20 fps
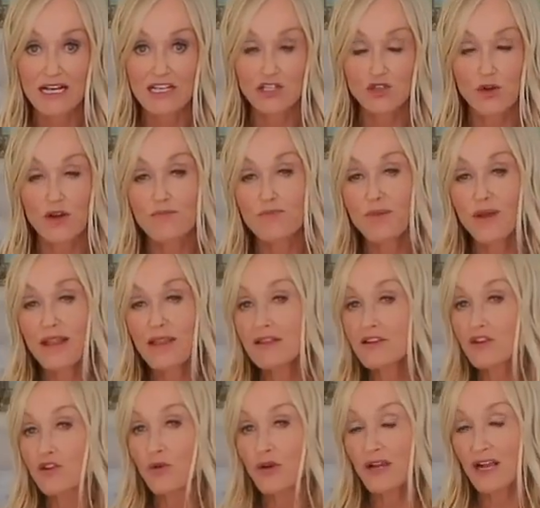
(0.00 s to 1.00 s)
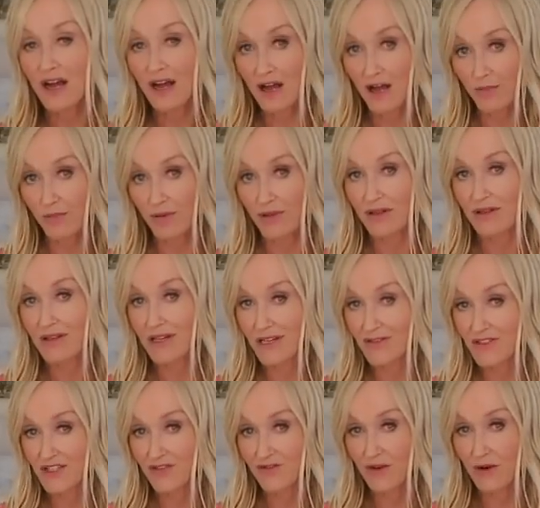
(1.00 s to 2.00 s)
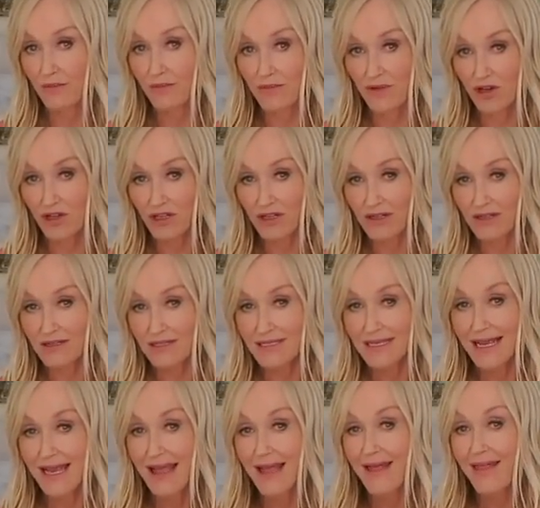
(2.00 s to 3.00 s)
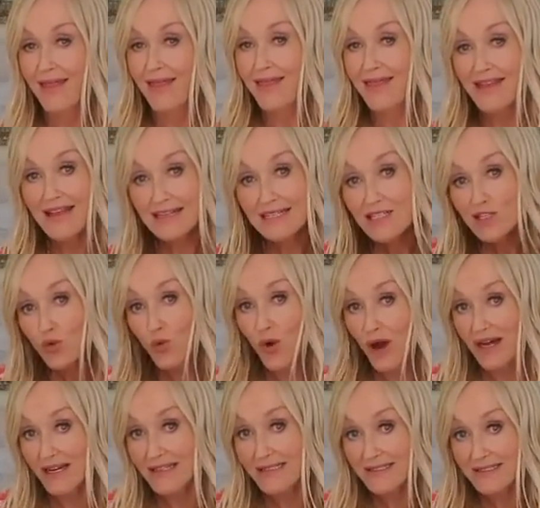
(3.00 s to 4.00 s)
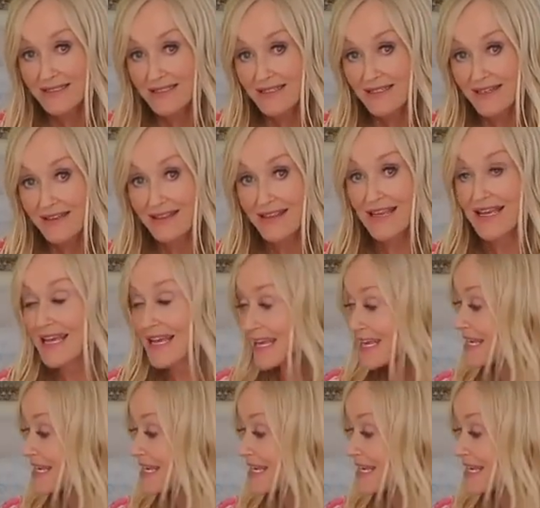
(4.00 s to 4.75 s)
So I've been through a couple of different models. This one, the